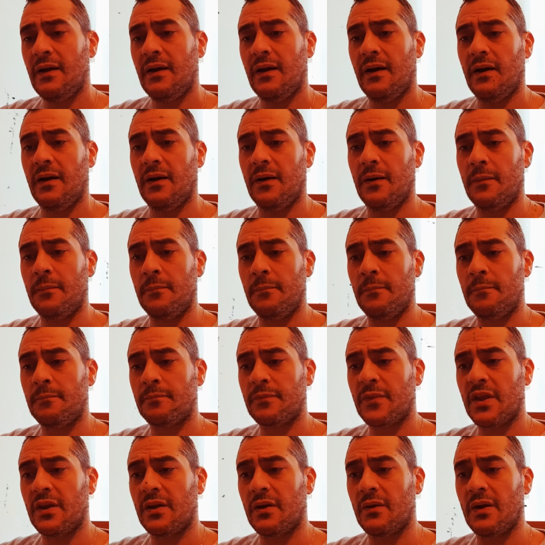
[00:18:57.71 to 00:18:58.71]

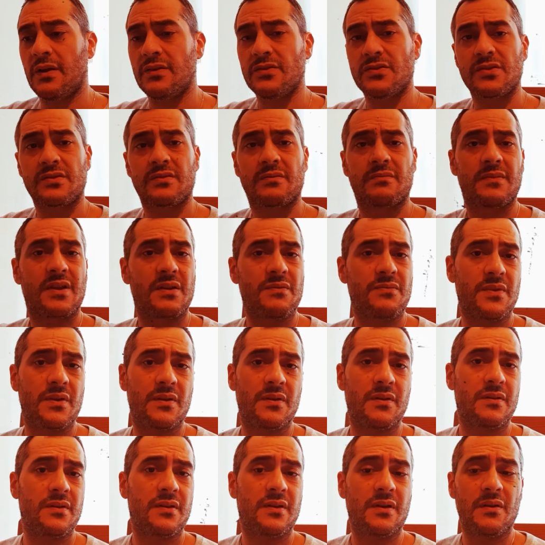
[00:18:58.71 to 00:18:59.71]
And just give
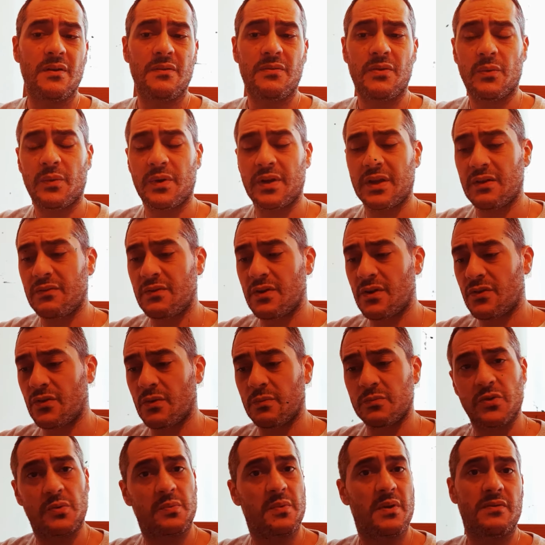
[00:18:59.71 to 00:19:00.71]
if you want to give it a
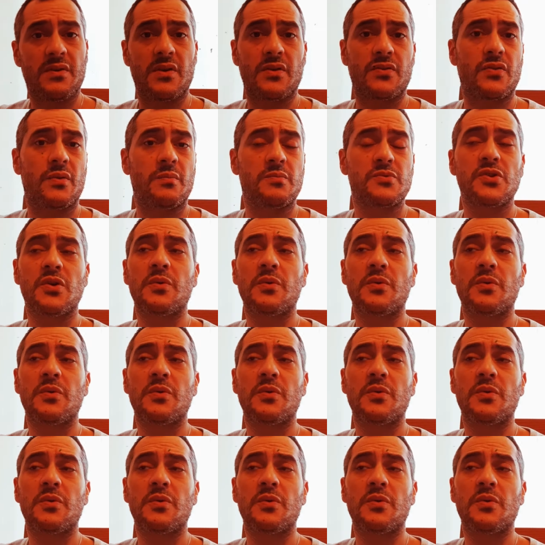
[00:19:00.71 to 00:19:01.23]
thumbs up, give it a thumbs